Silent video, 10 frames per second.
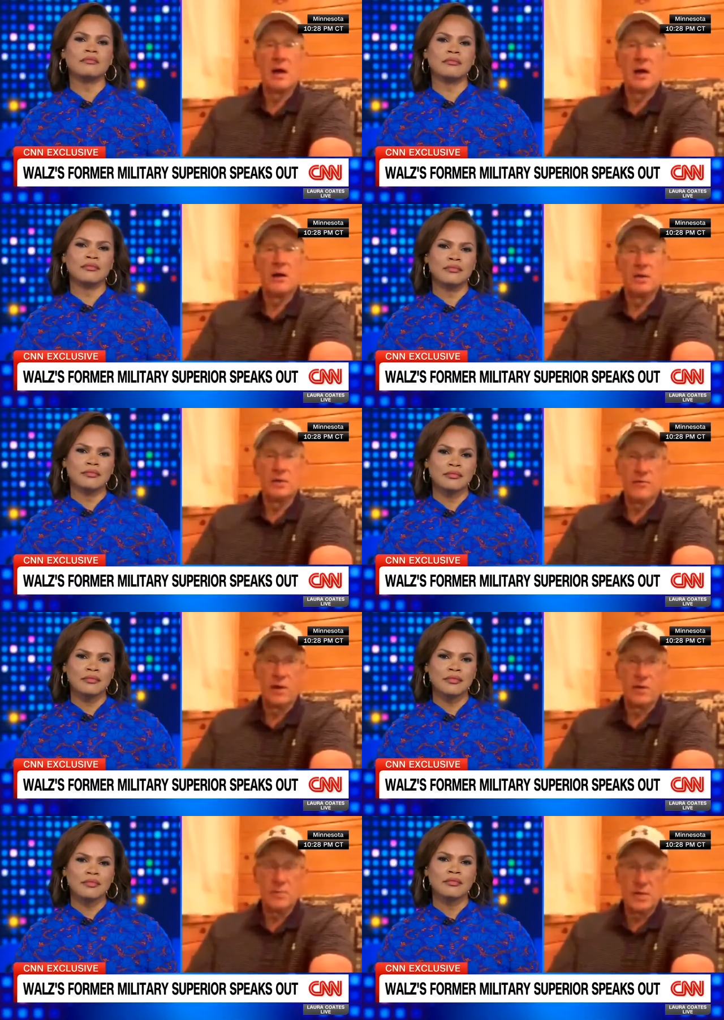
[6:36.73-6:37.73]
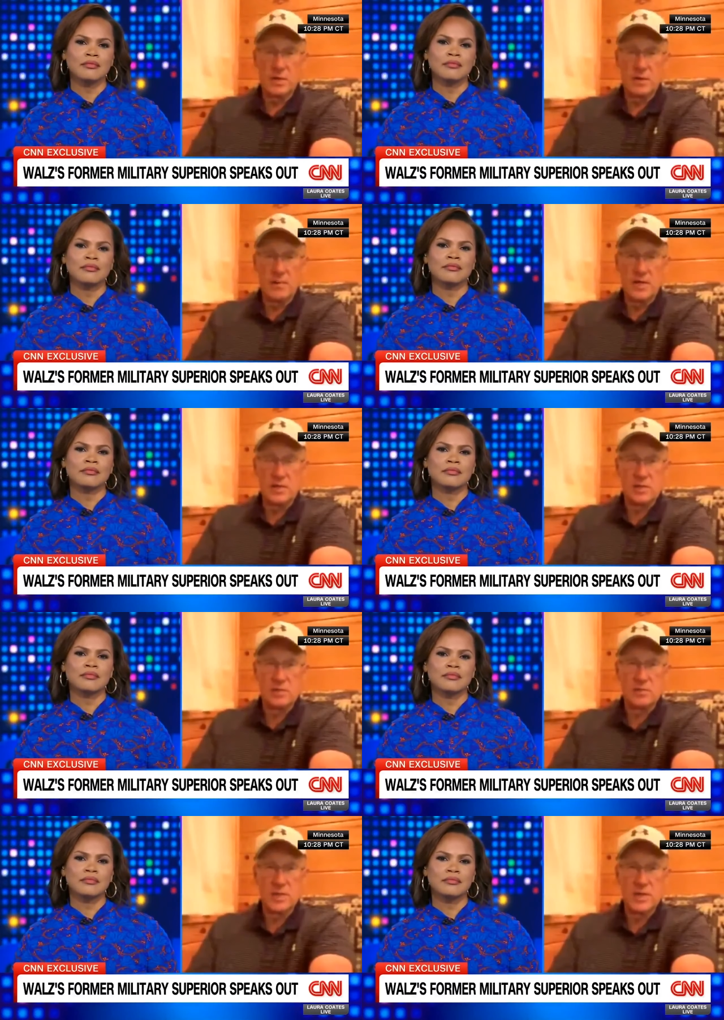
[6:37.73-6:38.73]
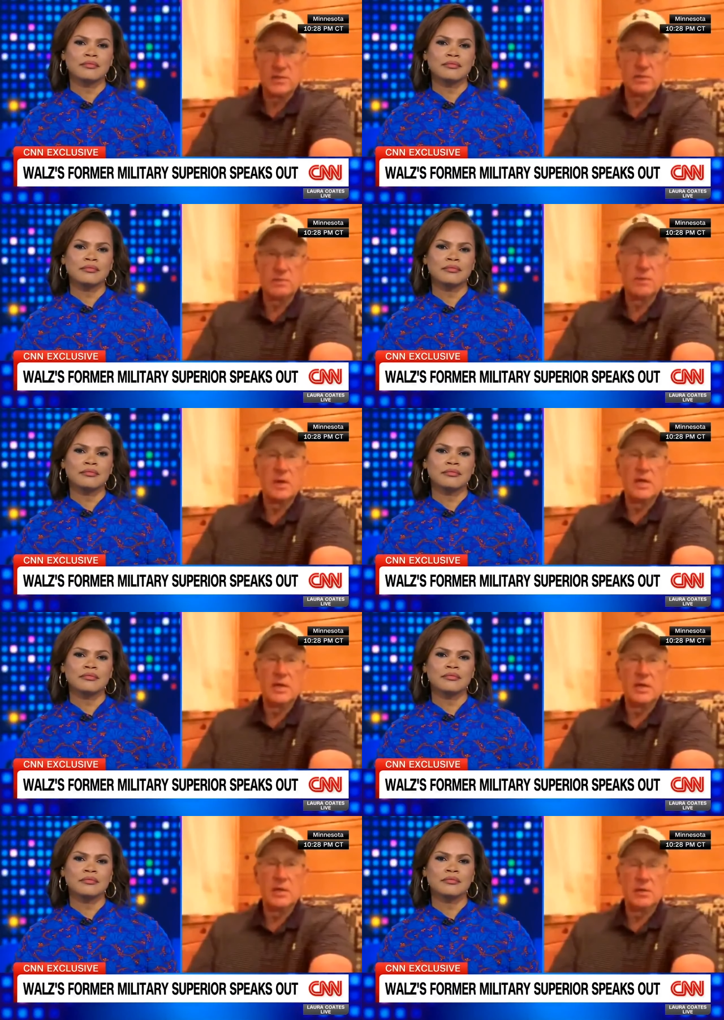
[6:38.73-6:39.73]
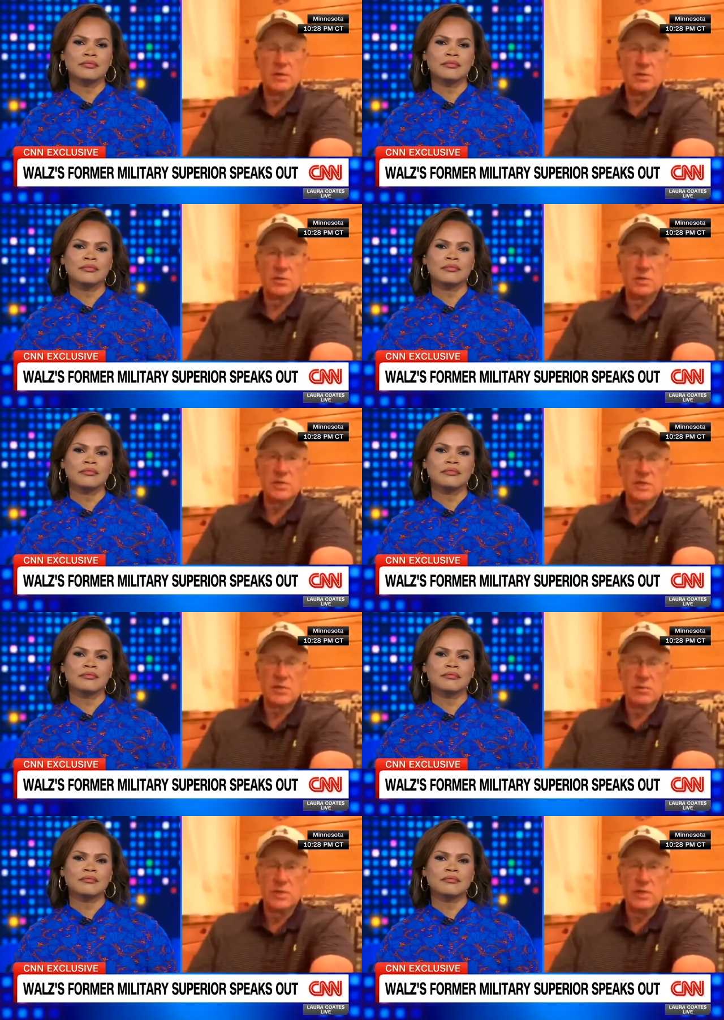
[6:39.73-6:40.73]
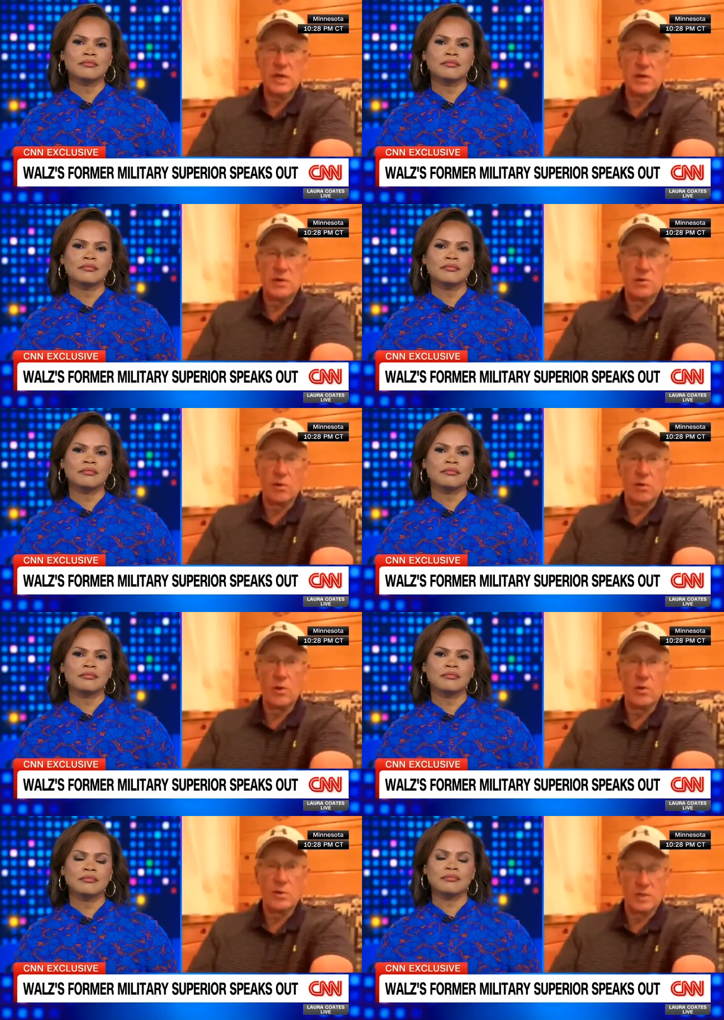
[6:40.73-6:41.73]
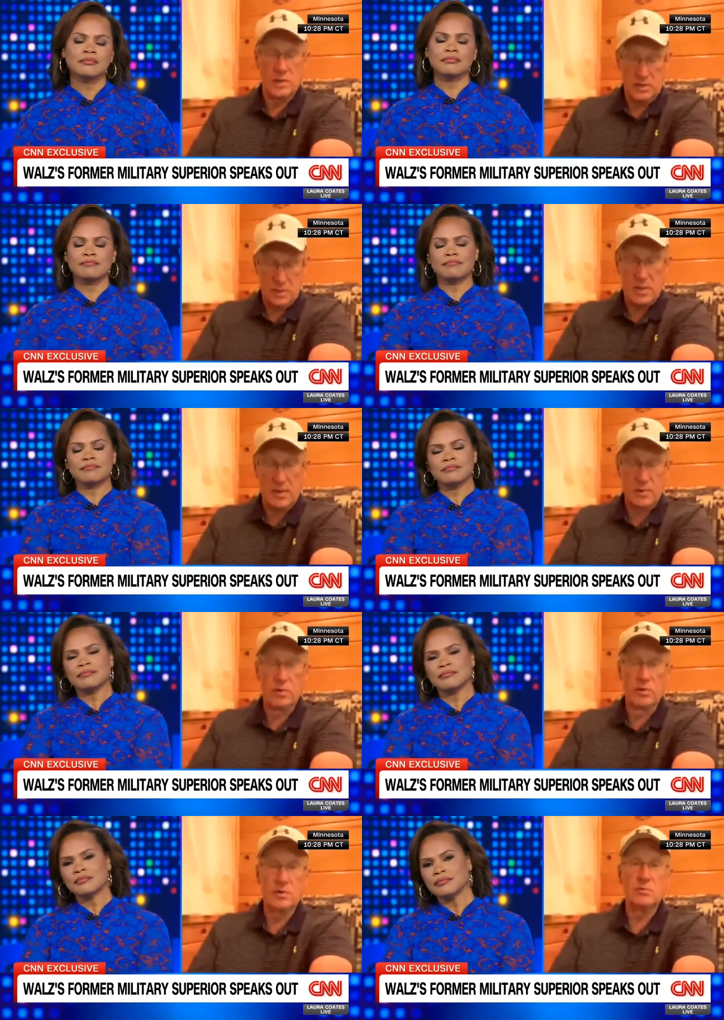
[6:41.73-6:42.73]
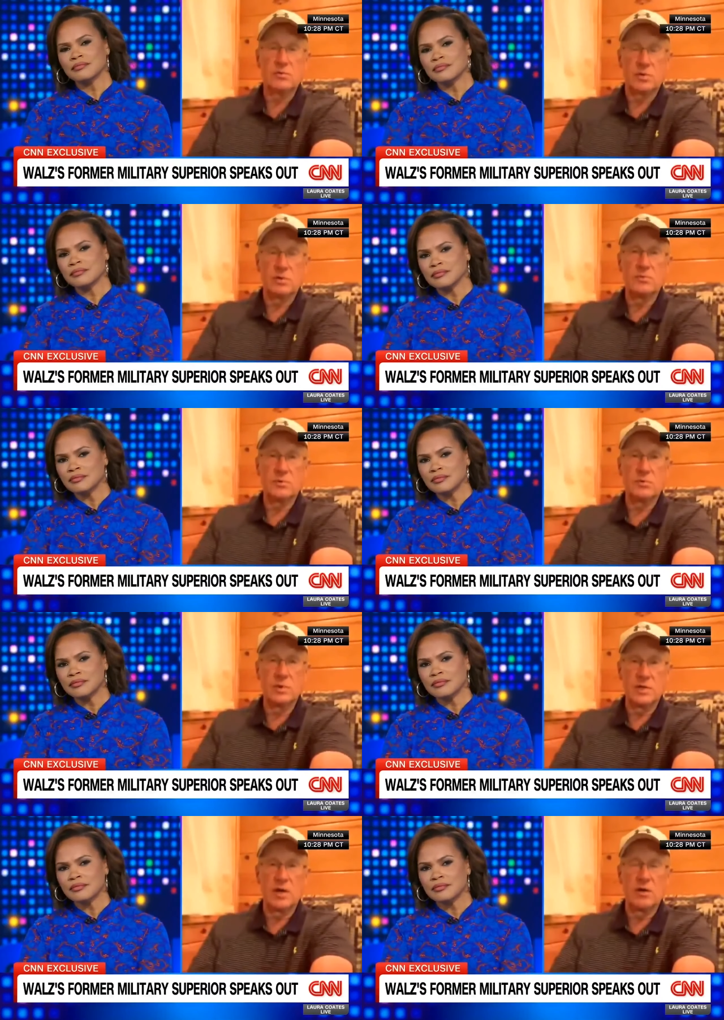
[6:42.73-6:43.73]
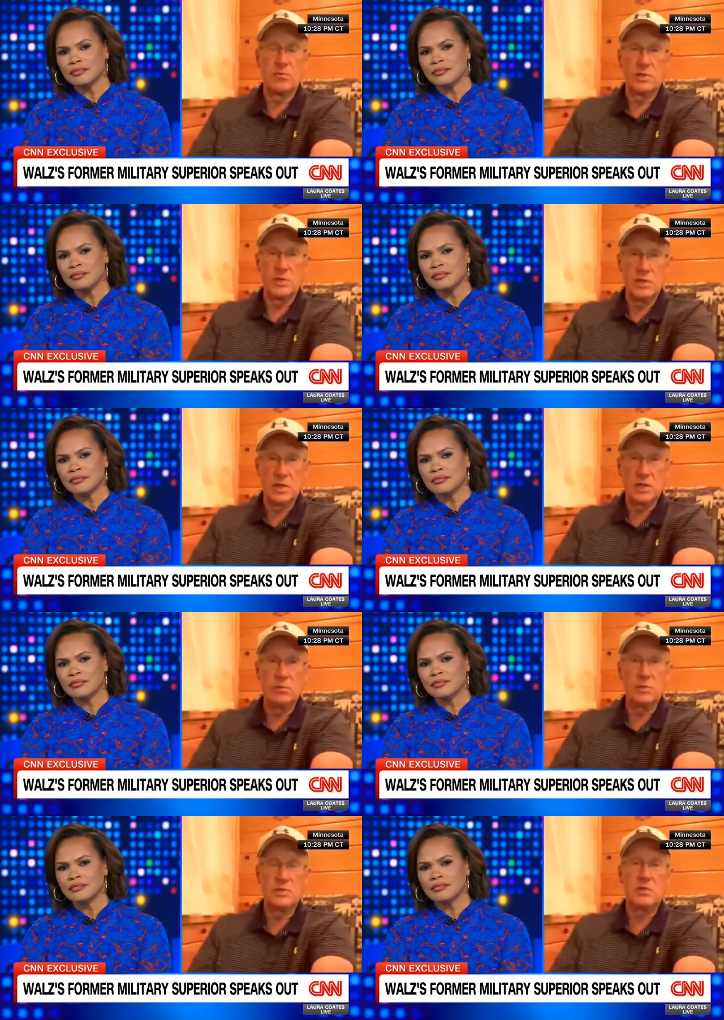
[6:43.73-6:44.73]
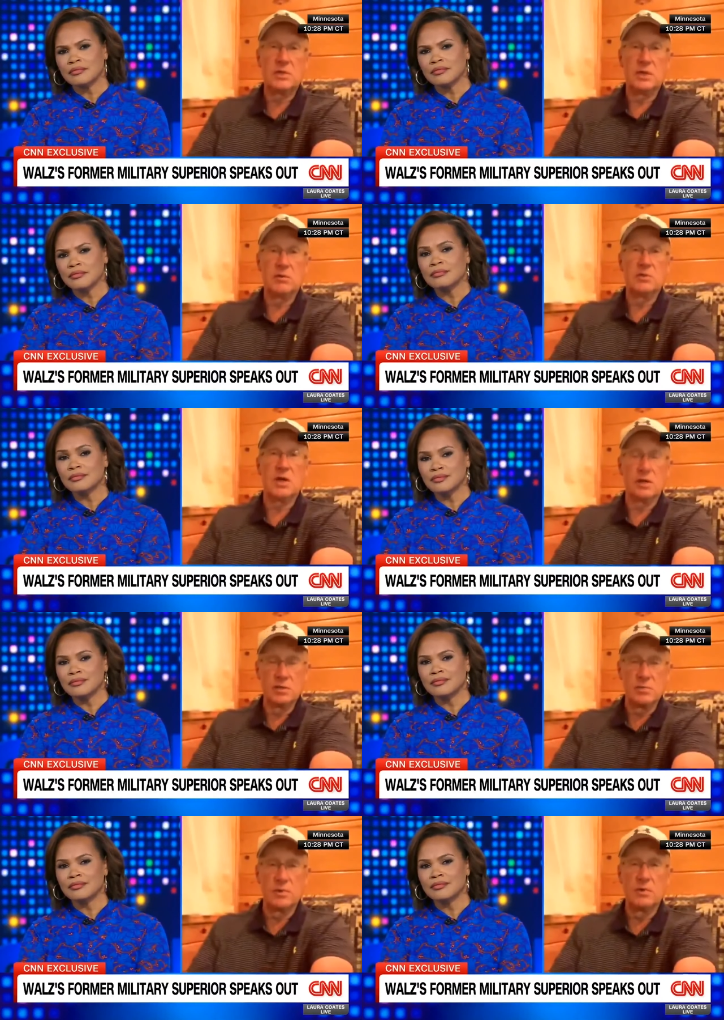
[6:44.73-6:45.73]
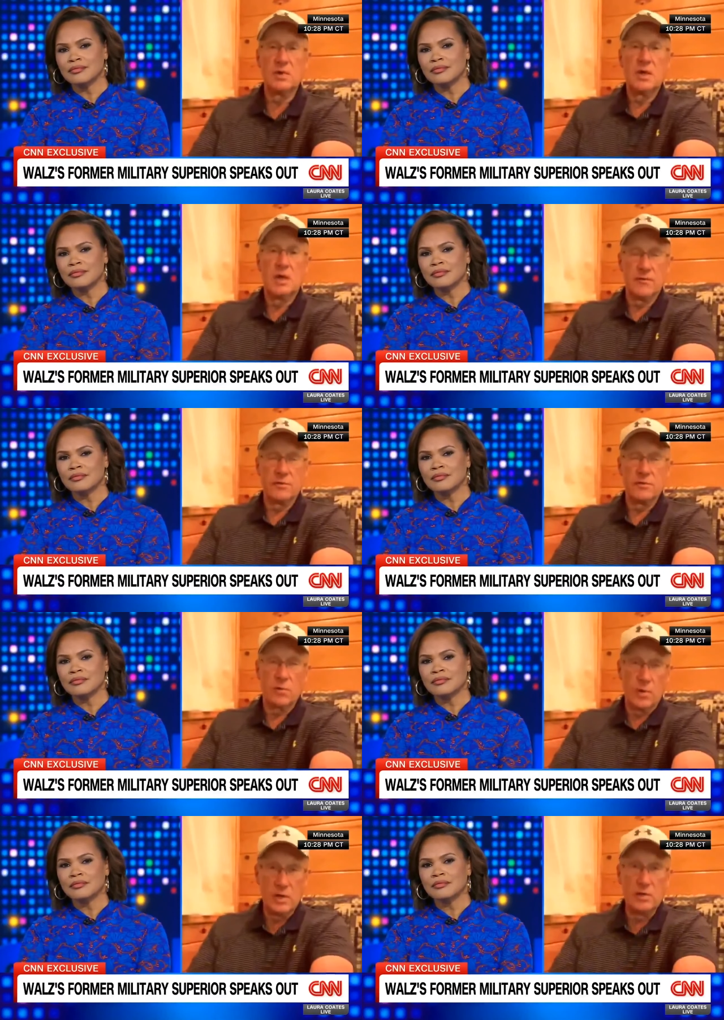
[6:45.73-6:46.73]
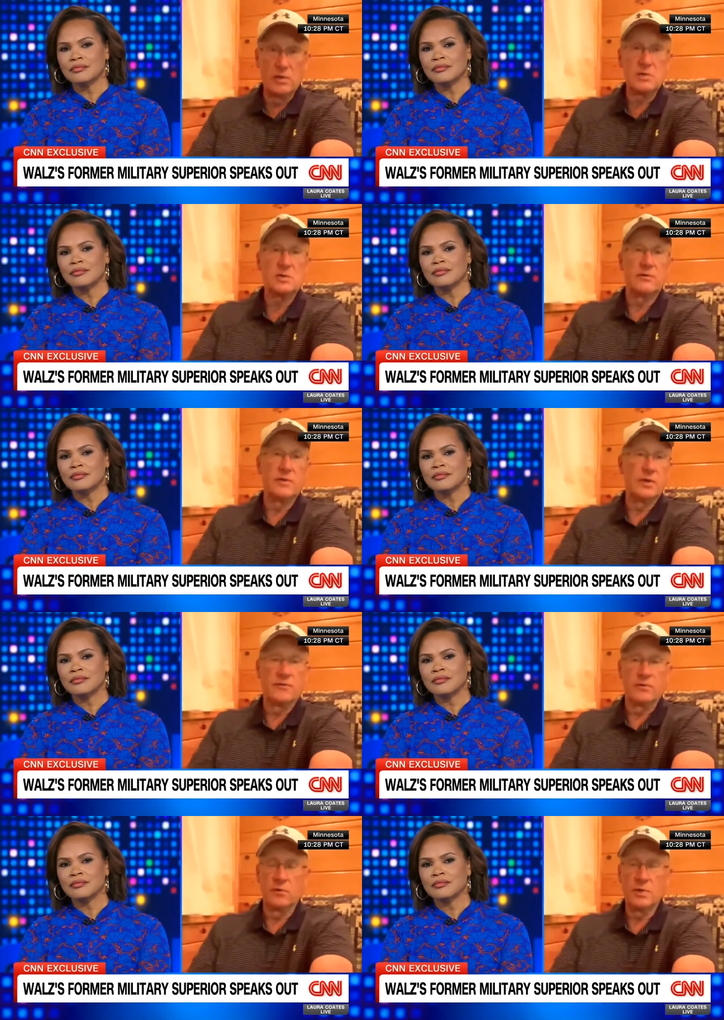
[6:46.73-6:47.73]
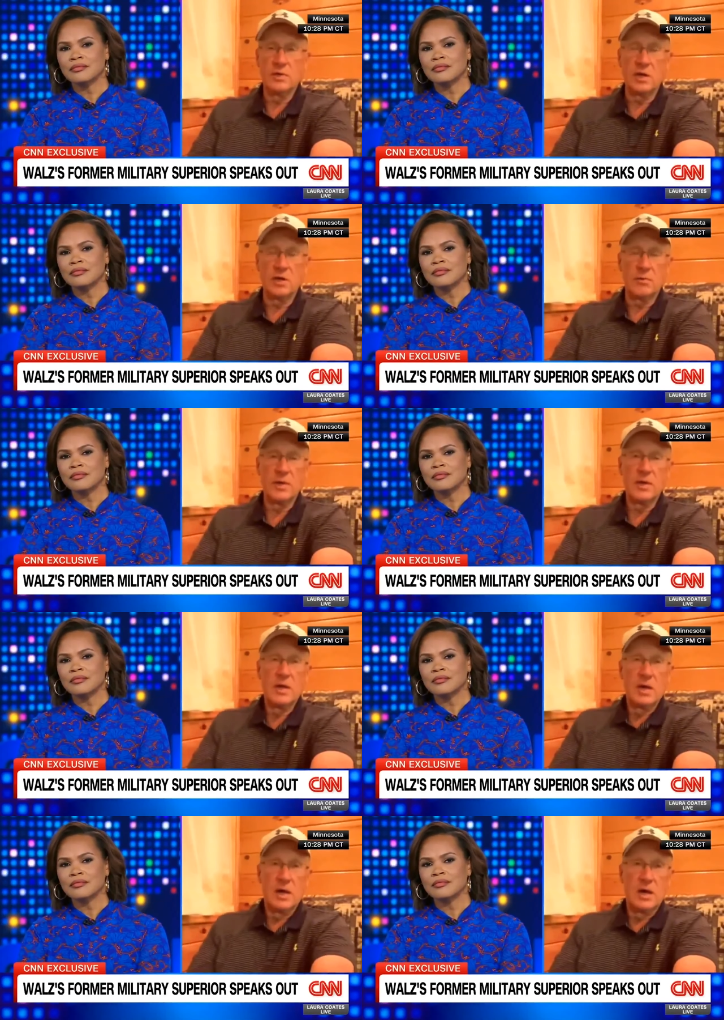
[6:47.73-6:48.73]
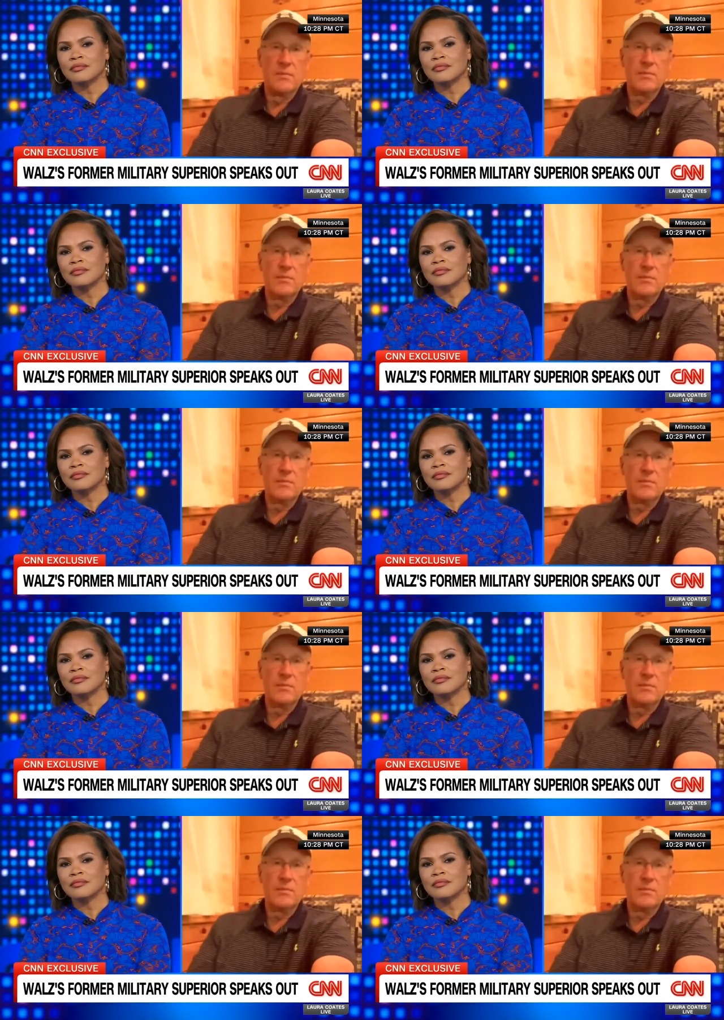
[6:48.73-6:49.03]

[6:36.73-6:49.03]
Speaker 1: Uh, as far as being a command sergeant major, he as soon as he retired or i'm going to go with the term retired which he did which and he was mm-hmm. eligible after 20 years to get a full retirement uh,